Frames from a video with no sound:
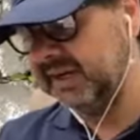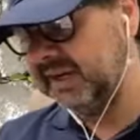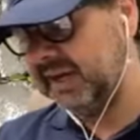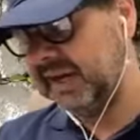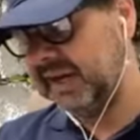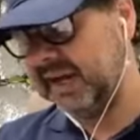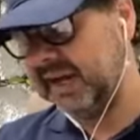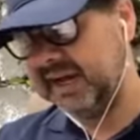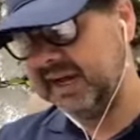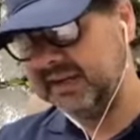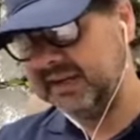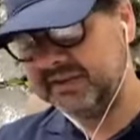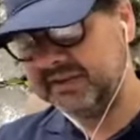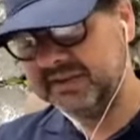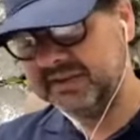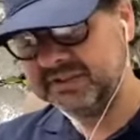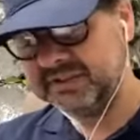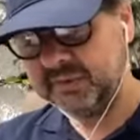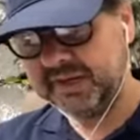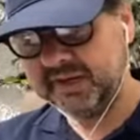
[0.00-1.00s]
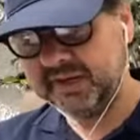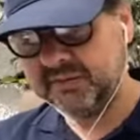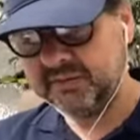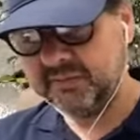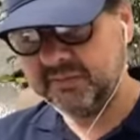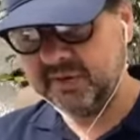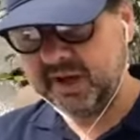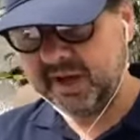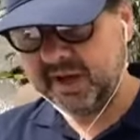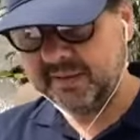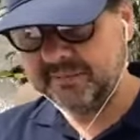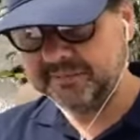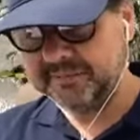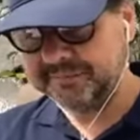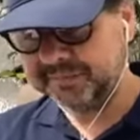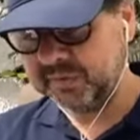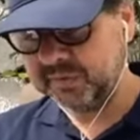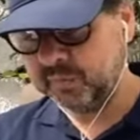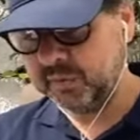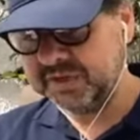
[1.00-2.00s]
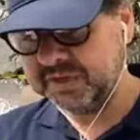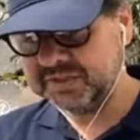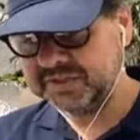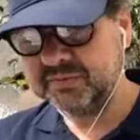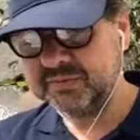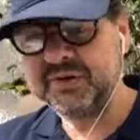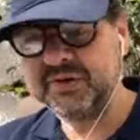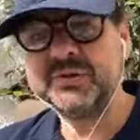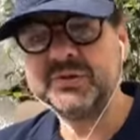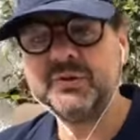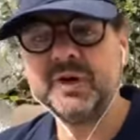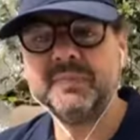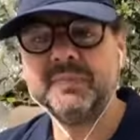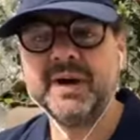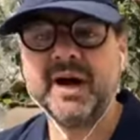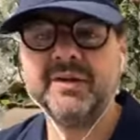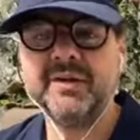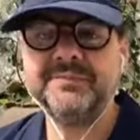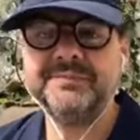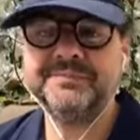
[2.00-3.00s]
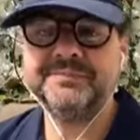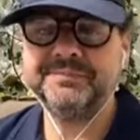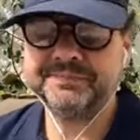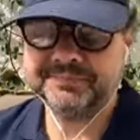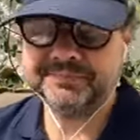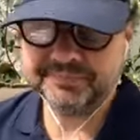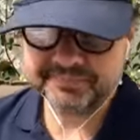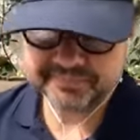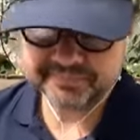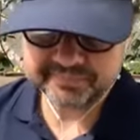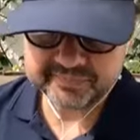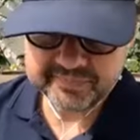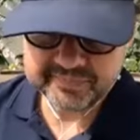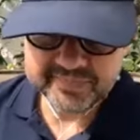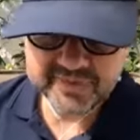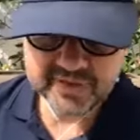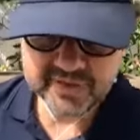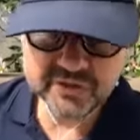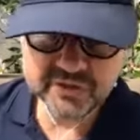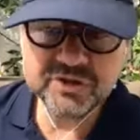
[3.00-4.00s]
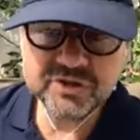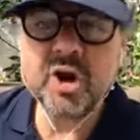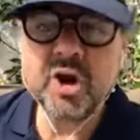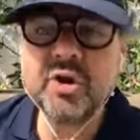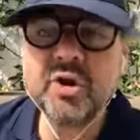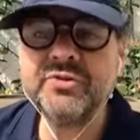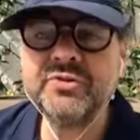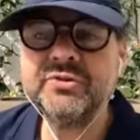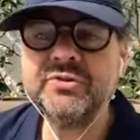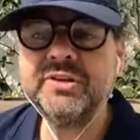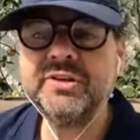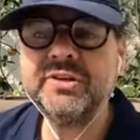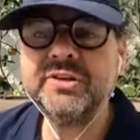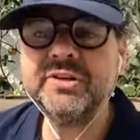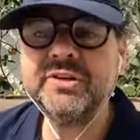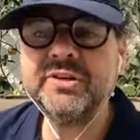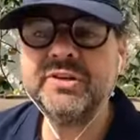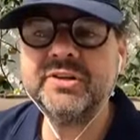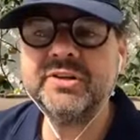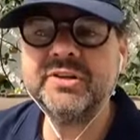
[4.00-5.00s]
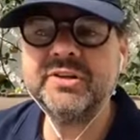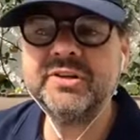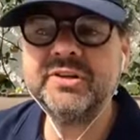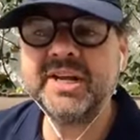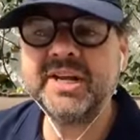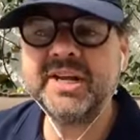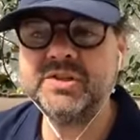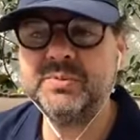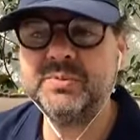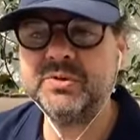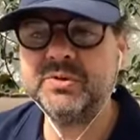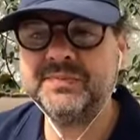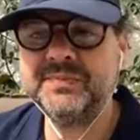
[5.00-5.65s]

And this week we said we'd talk about the dials on the dashboard. Yeah.